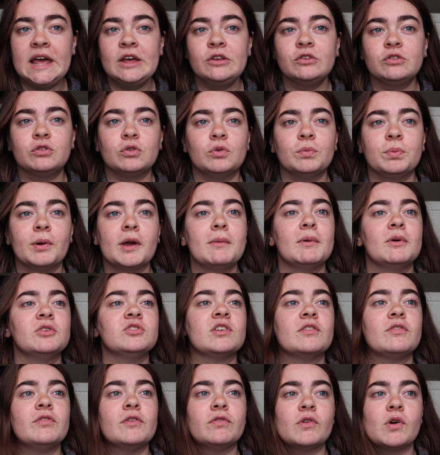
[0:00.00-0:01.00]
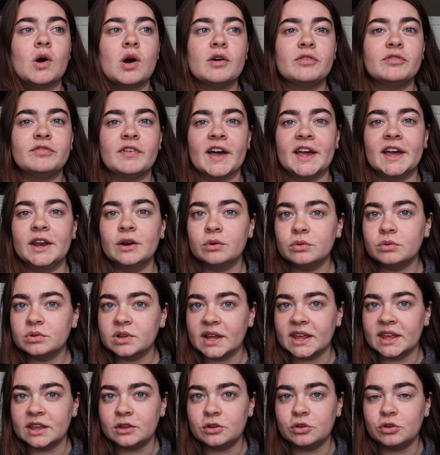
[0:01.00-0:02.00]
So pretty much if you've got a final,
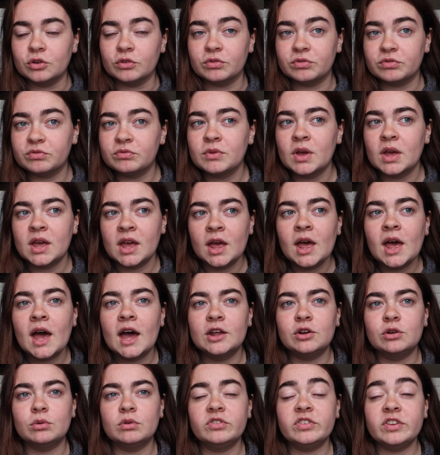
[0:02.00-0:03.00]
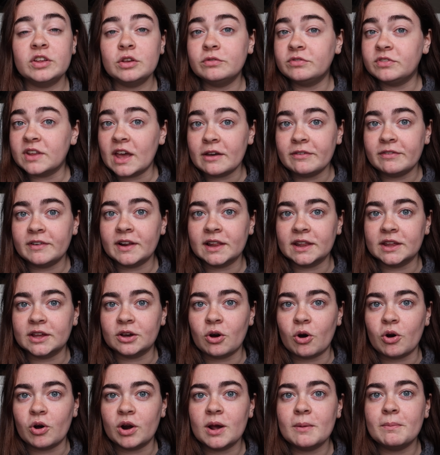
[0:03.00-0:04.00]
like I don't want to say you've definitely
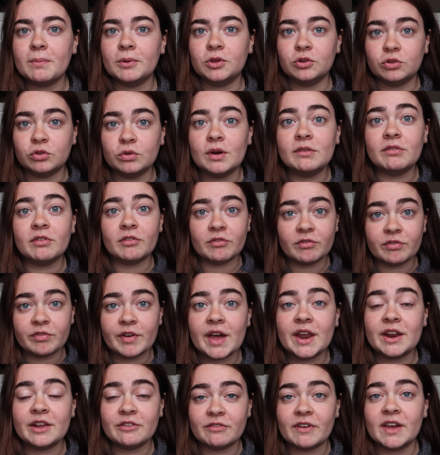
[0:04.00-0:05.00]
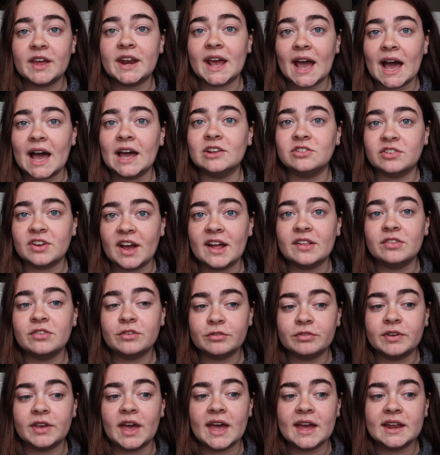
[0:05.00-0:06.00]
got it, but you do have a very, very high chance
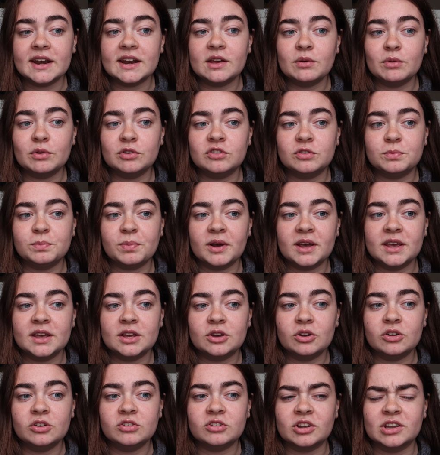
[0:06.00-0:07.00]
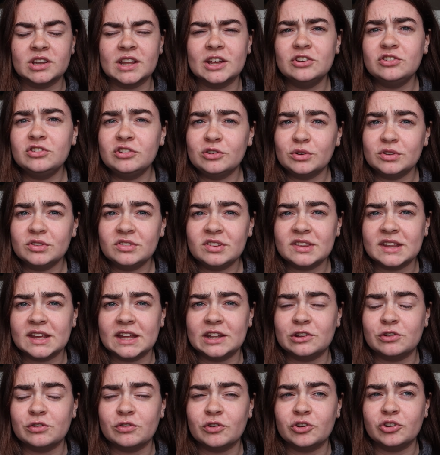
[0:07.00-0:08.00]
of getting it, which is pretty good. Unless you went to the
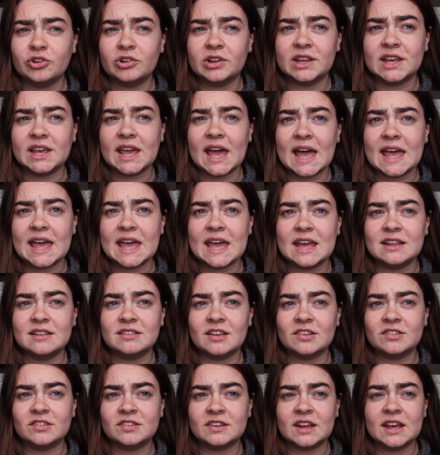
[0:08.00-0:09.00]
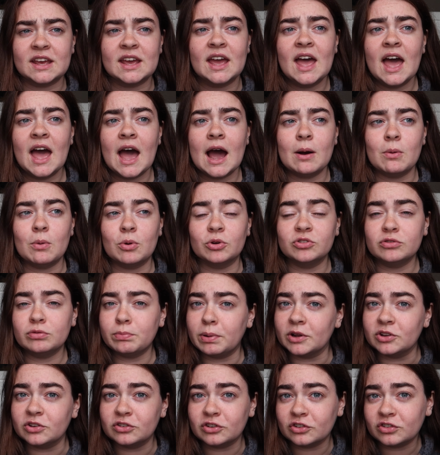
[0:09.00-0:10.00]
interview and you're like, yeah, I hate Disney, I want to
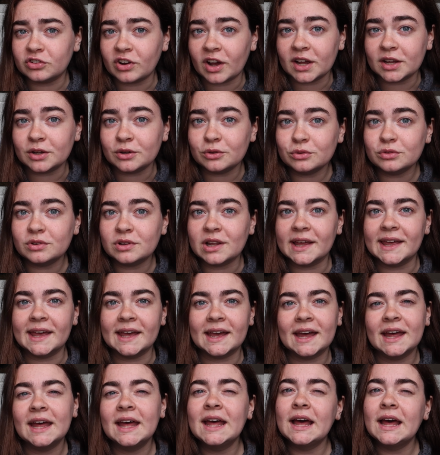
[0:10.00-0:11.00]
punch a child, like,